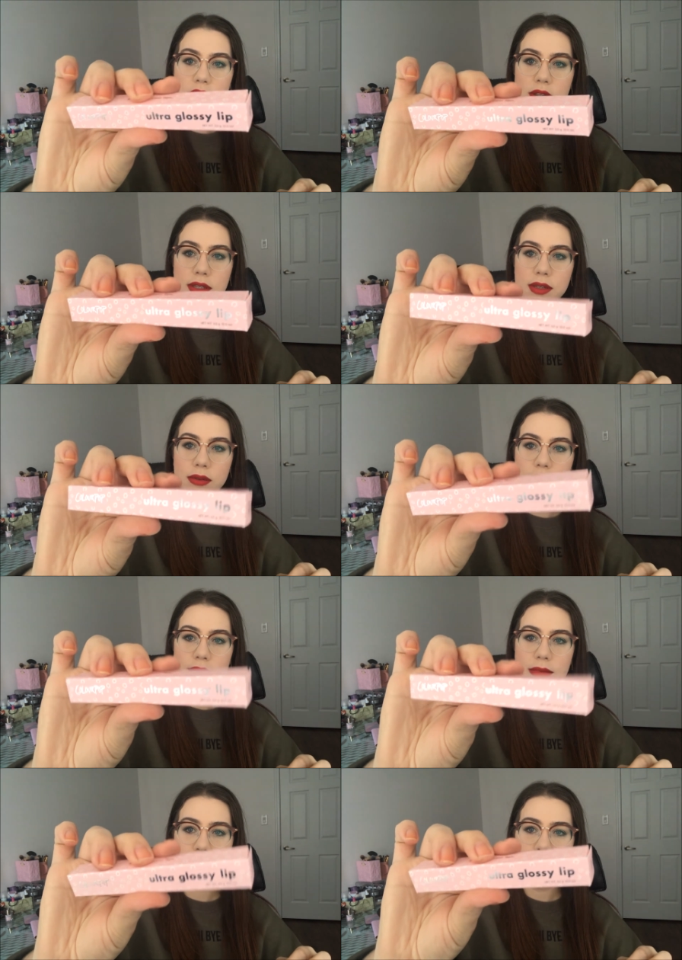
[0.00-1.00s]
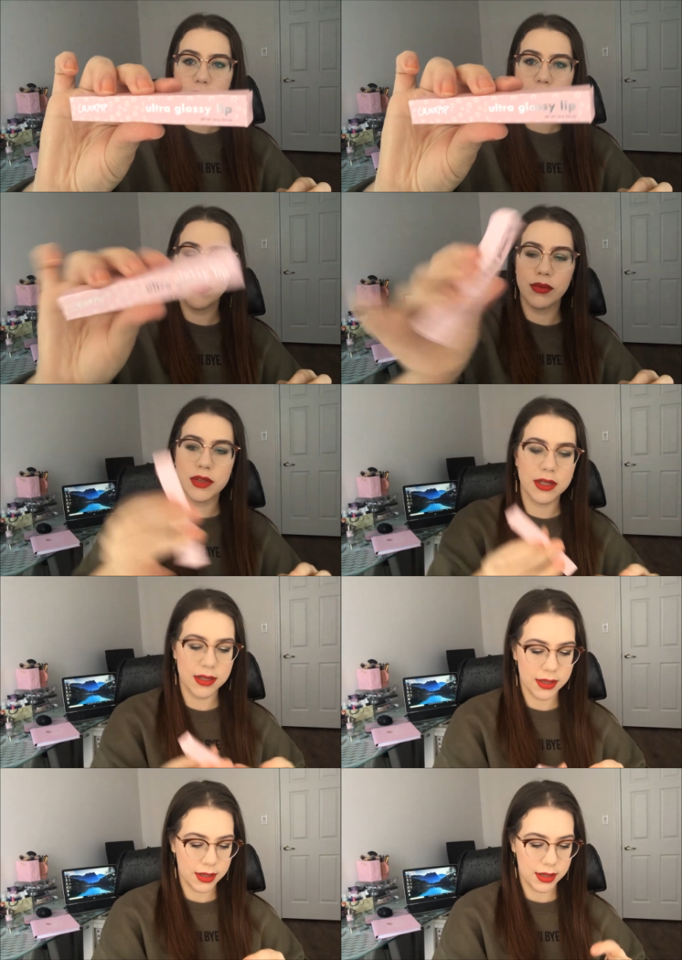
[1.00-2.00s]
It's just so cute.
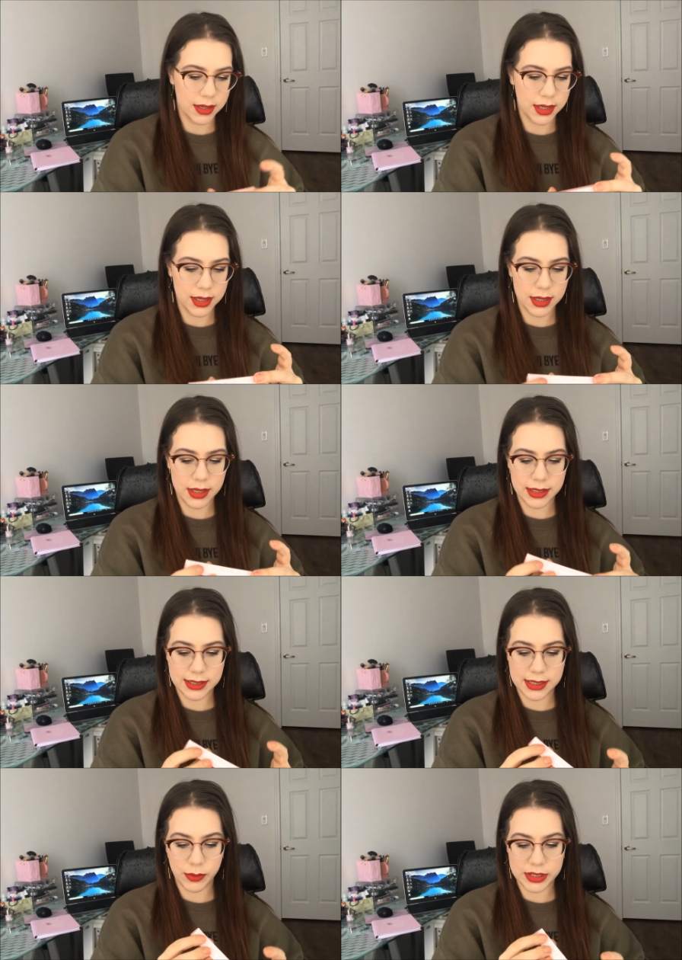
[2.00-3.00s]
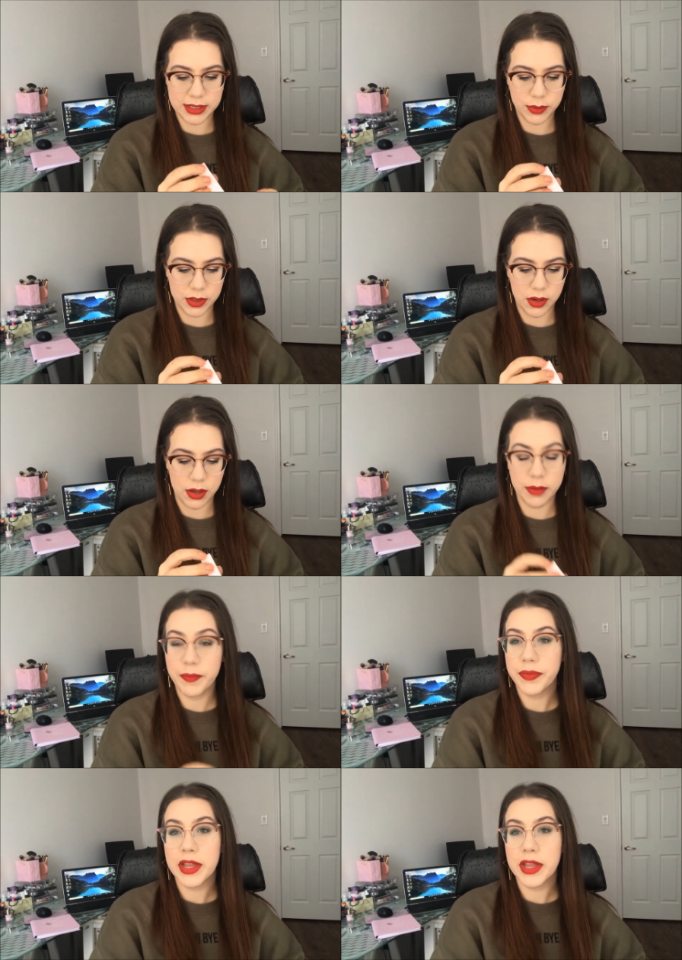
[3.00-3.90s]
Let's see, what's this one called?